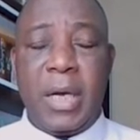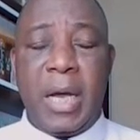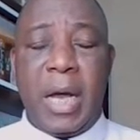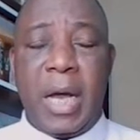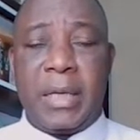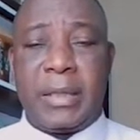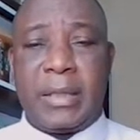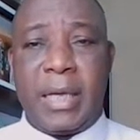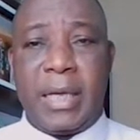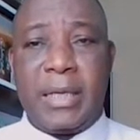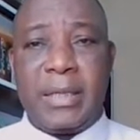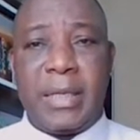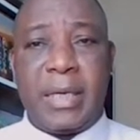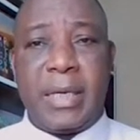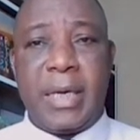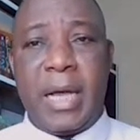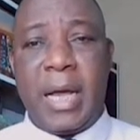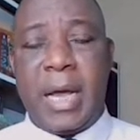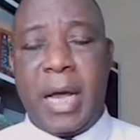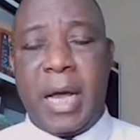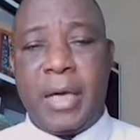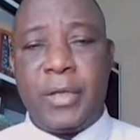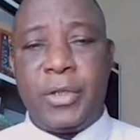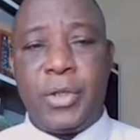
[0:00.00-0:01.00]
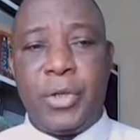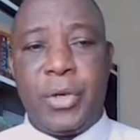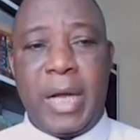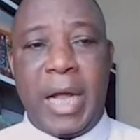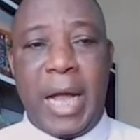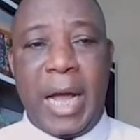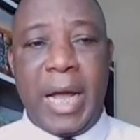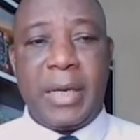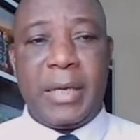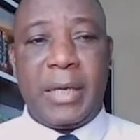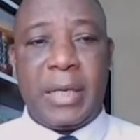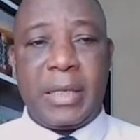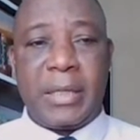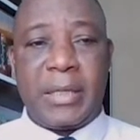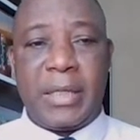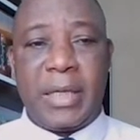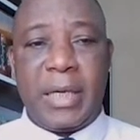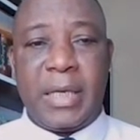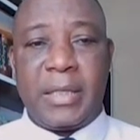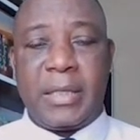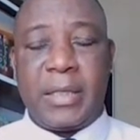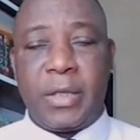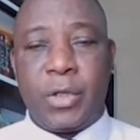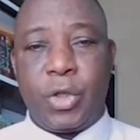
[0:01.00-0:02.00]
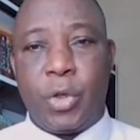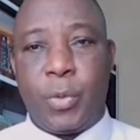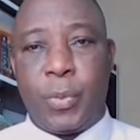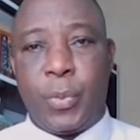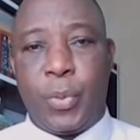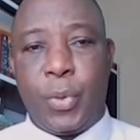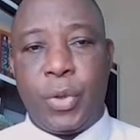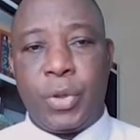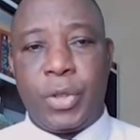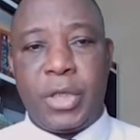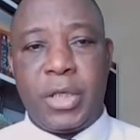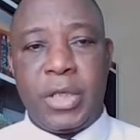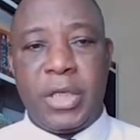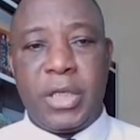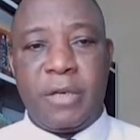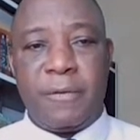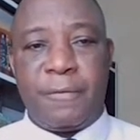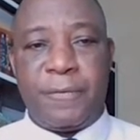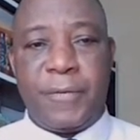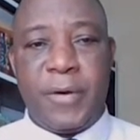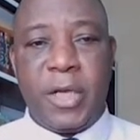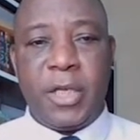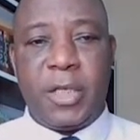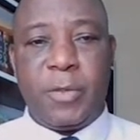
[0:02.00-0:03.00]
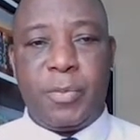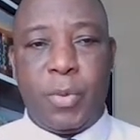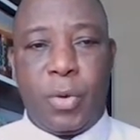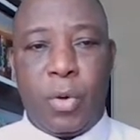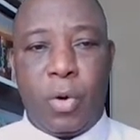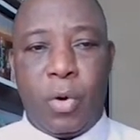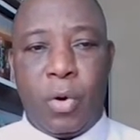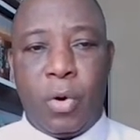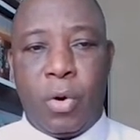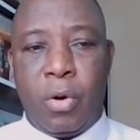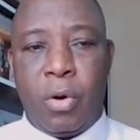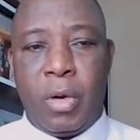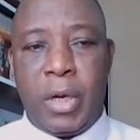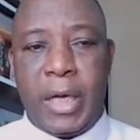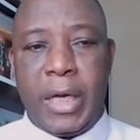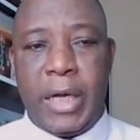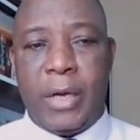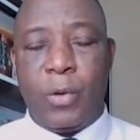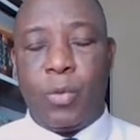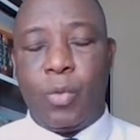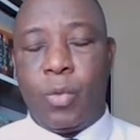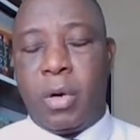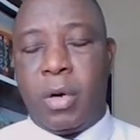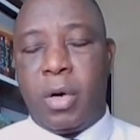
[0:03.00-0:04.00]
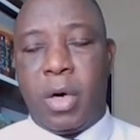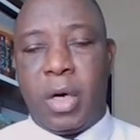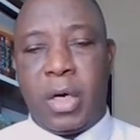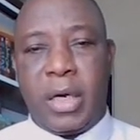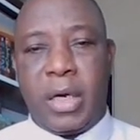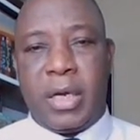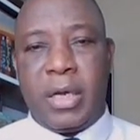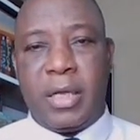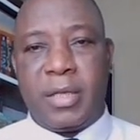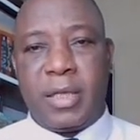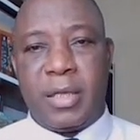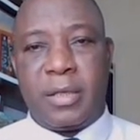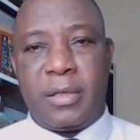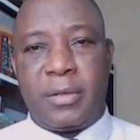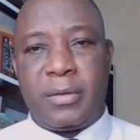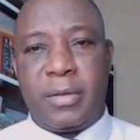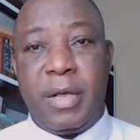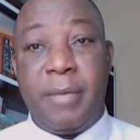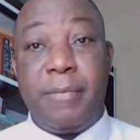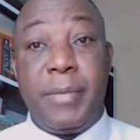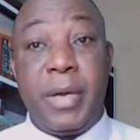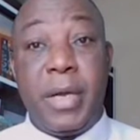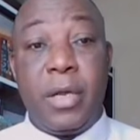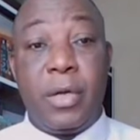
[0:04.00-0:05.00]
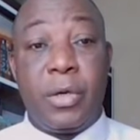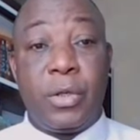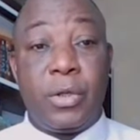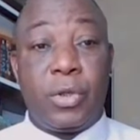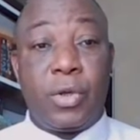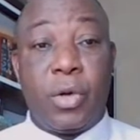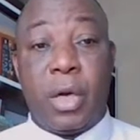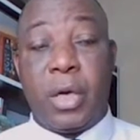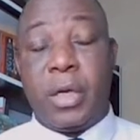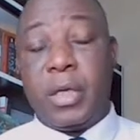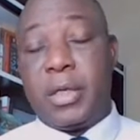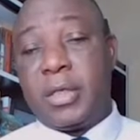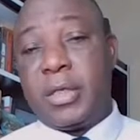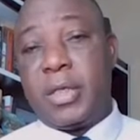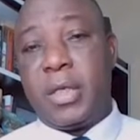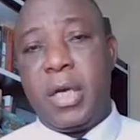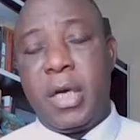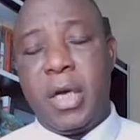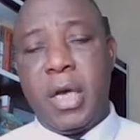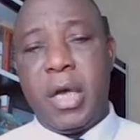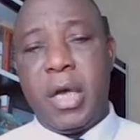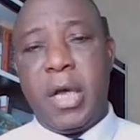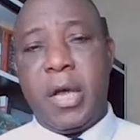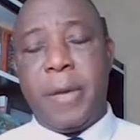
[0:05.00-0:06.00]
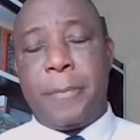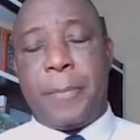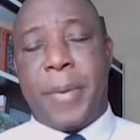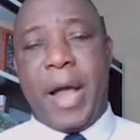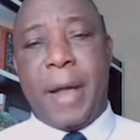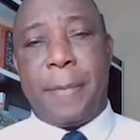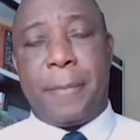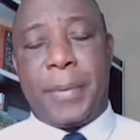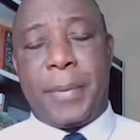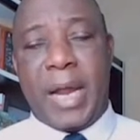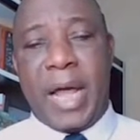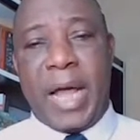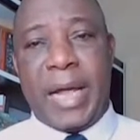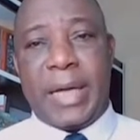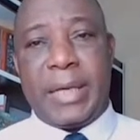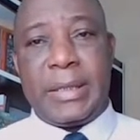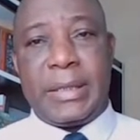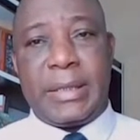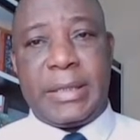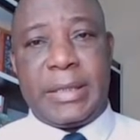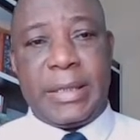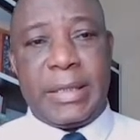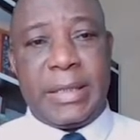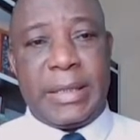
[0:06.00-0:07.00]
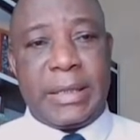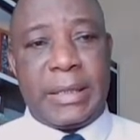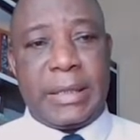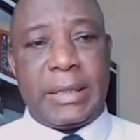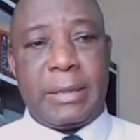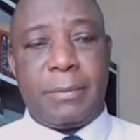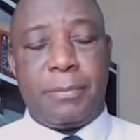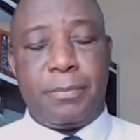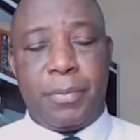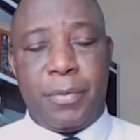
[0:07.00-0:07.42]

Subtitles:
And Tanzania and Uganda says they're supporting the French Bureau in $133 million pipeline deal.